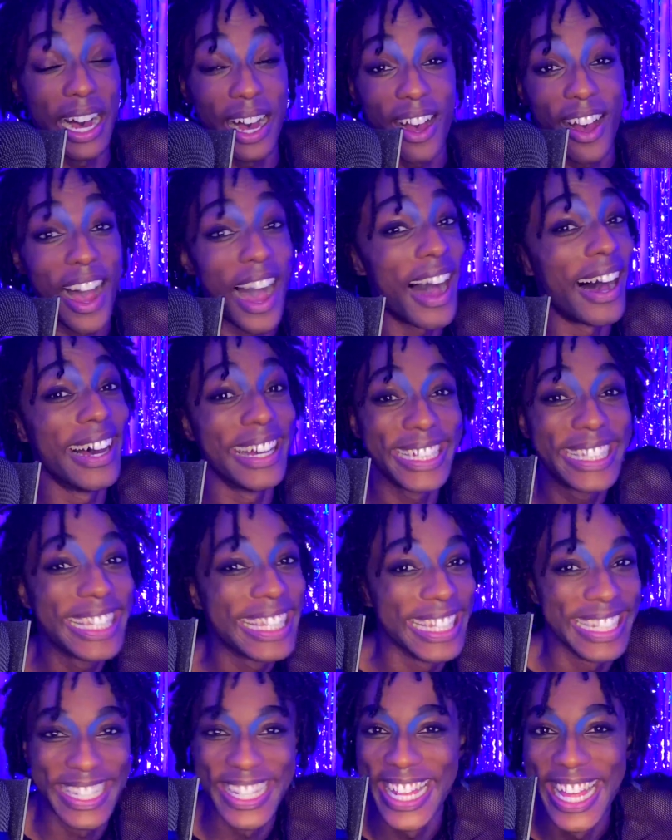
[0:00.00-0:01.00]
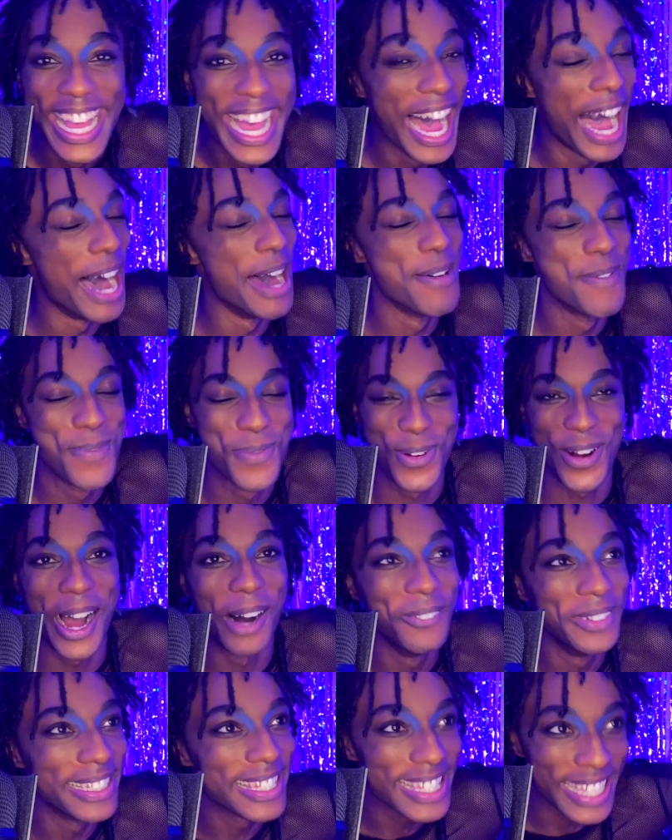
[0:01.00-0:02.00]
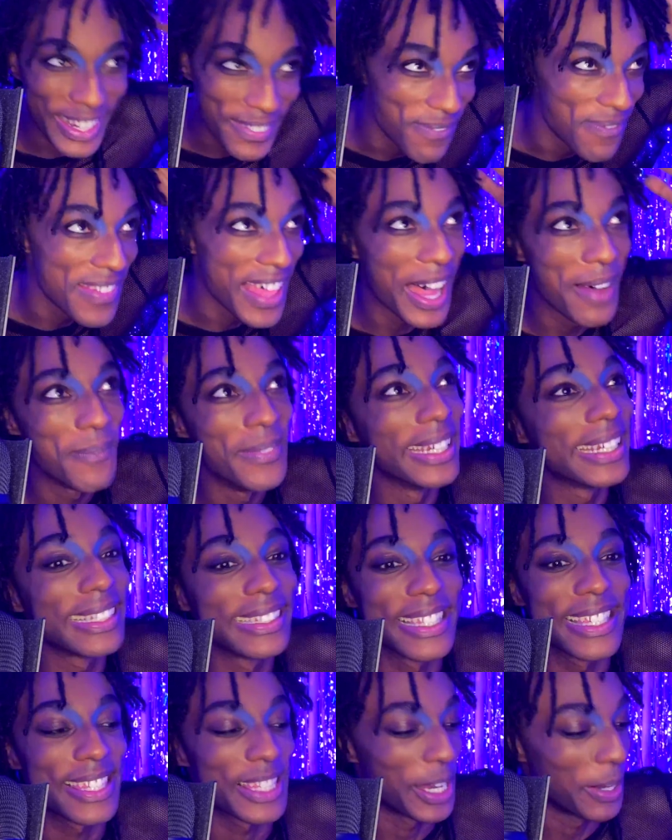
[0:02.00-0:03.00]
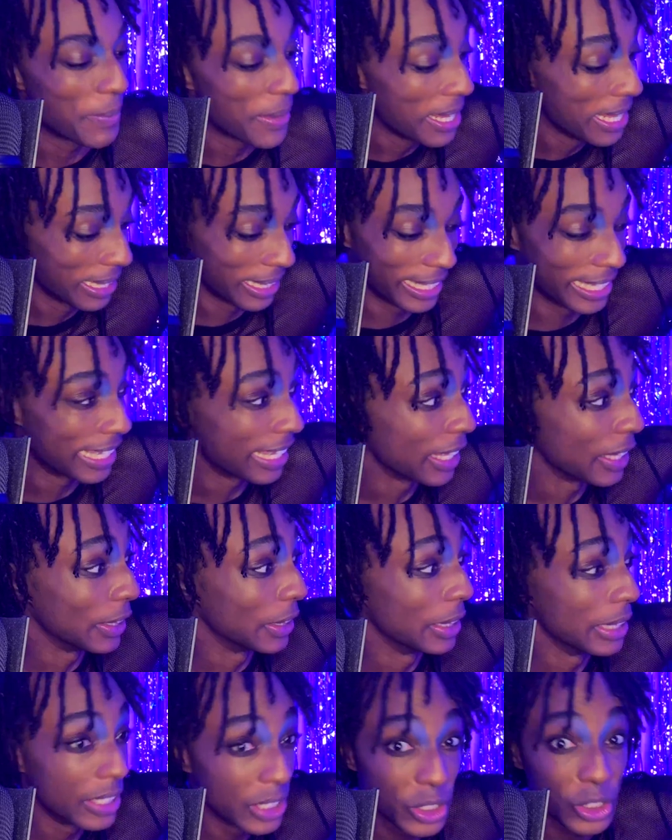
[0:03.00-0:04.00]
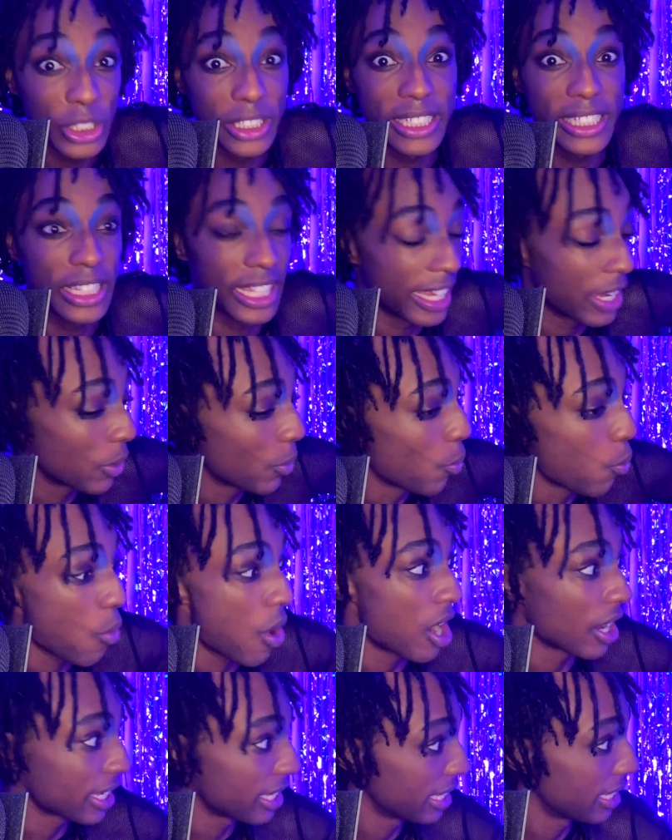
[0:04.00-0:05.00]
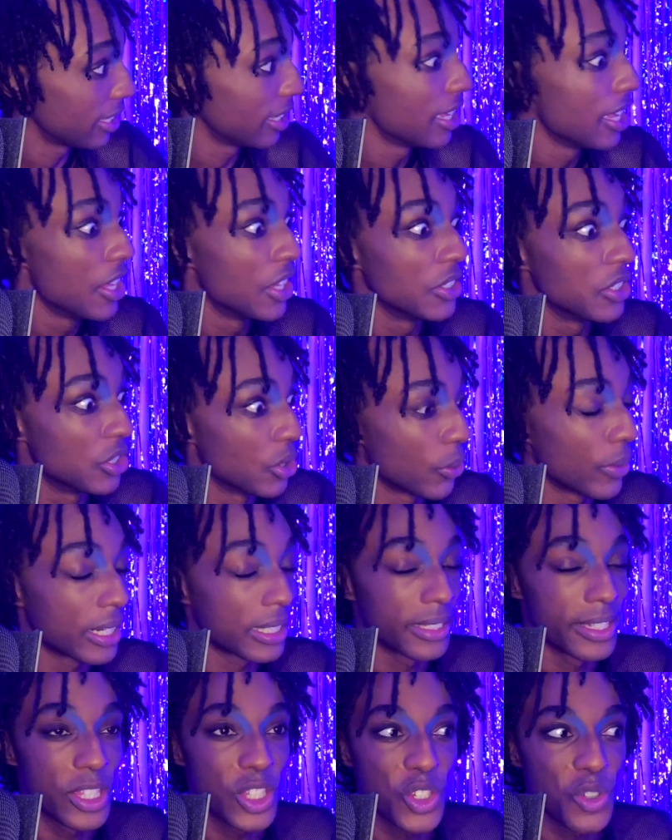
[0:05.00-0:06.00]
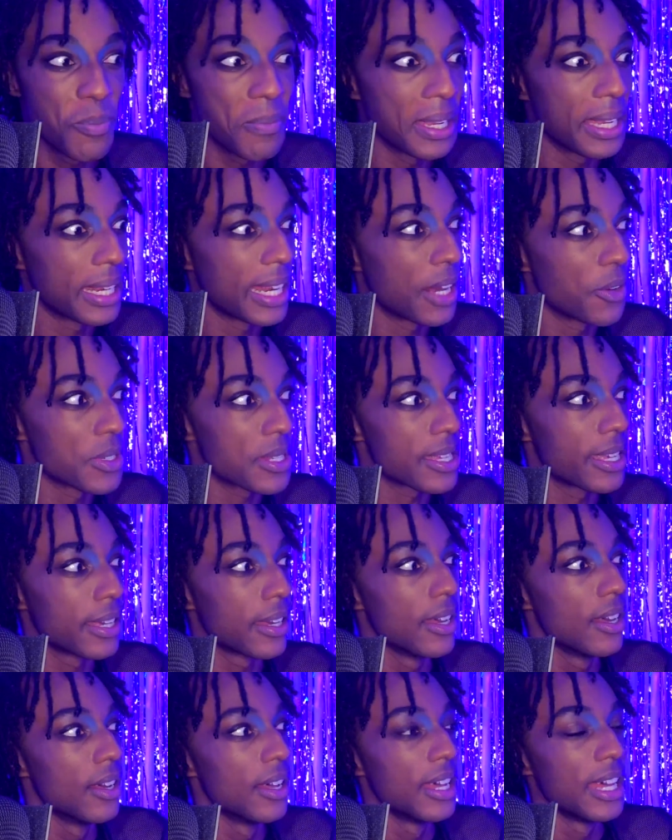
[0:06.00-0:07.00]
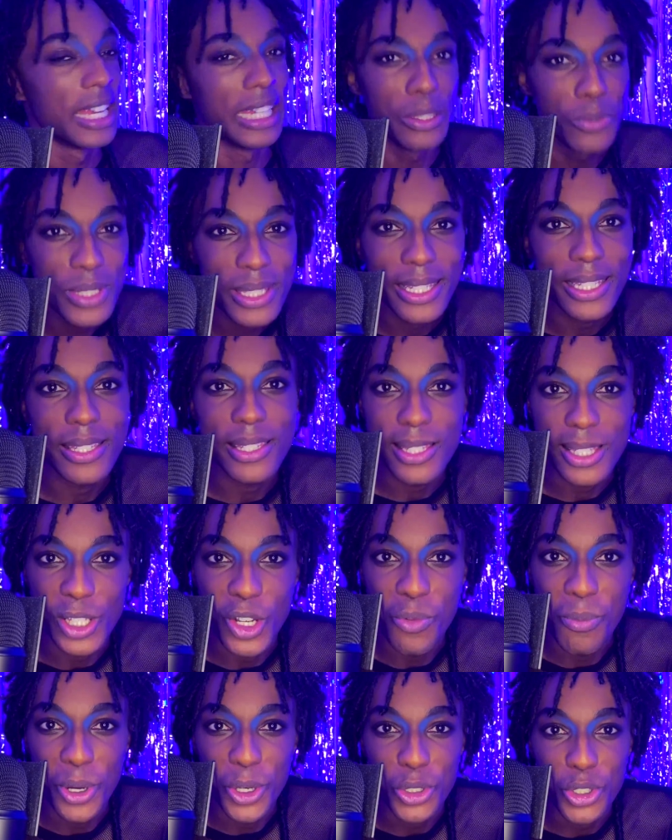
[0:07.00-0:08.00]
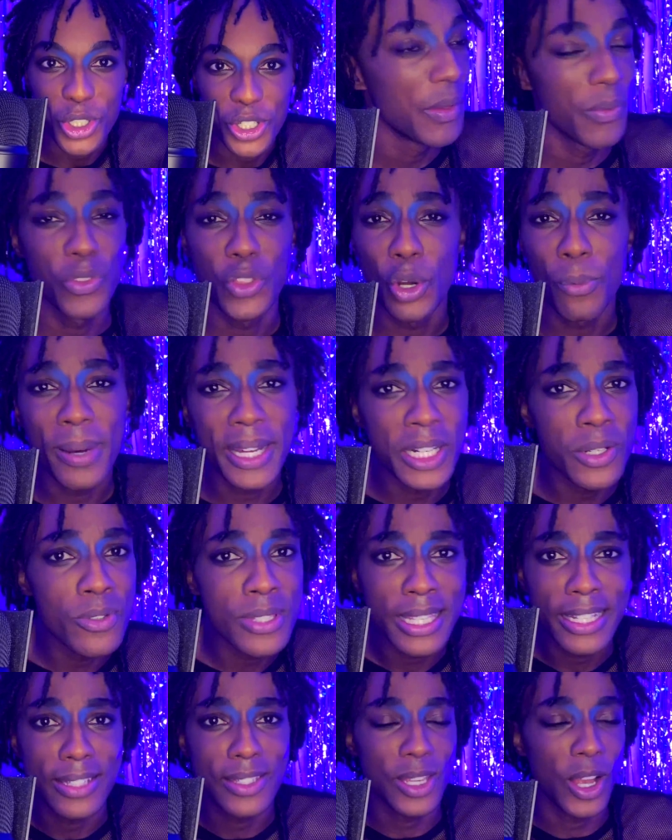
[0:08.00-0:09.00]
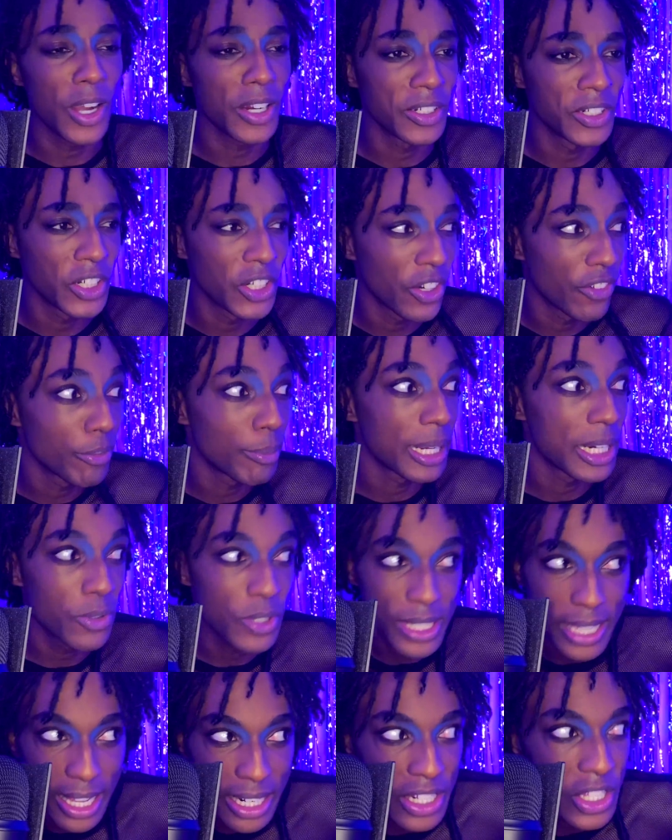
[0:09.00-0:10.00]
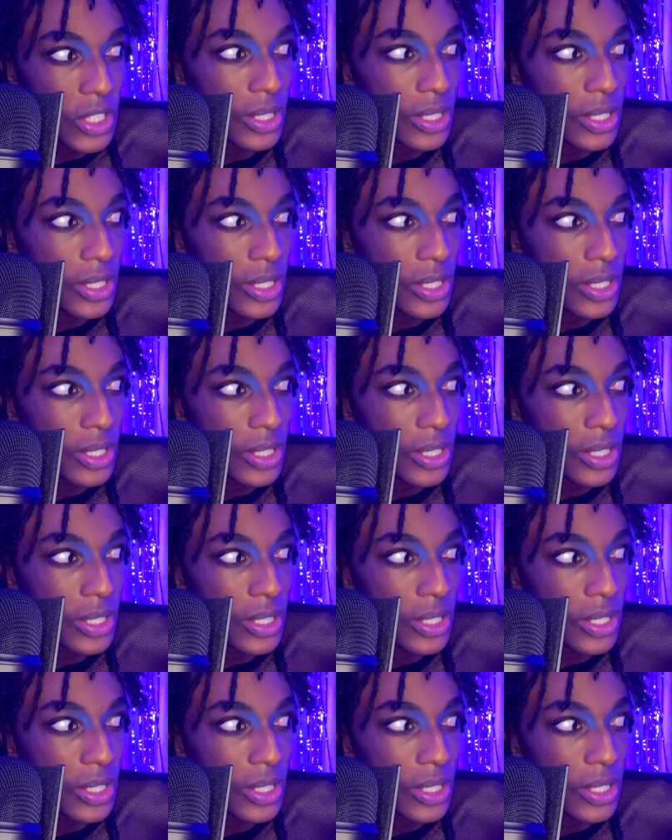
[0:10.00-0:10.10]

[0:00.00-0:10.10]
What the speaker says: I promise I'm not making this up, like literally like walking directly to me, and I was like, it was like slow motion. Nobody was like talking to her, everybody was kind of just